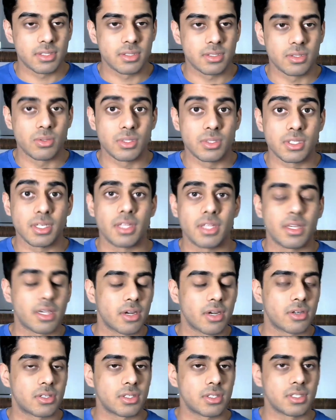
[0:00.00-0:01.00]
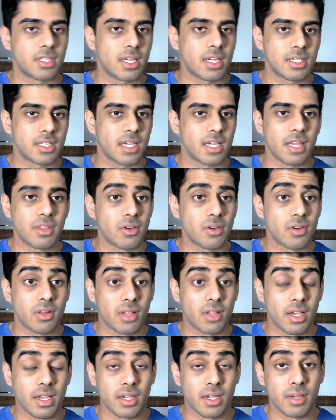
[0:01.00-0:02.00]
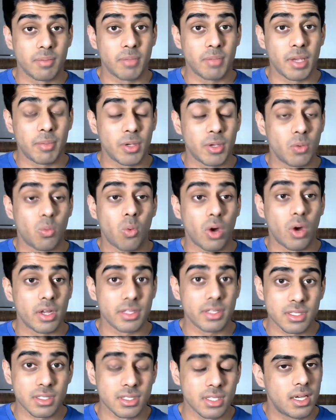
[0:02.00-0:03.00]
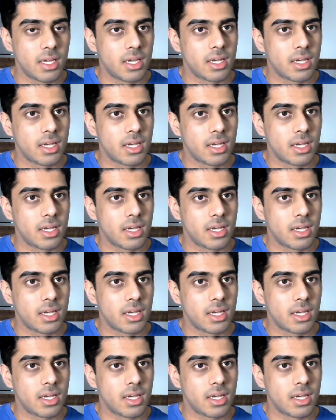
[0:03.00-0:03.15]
You see the characters get together like maybe once.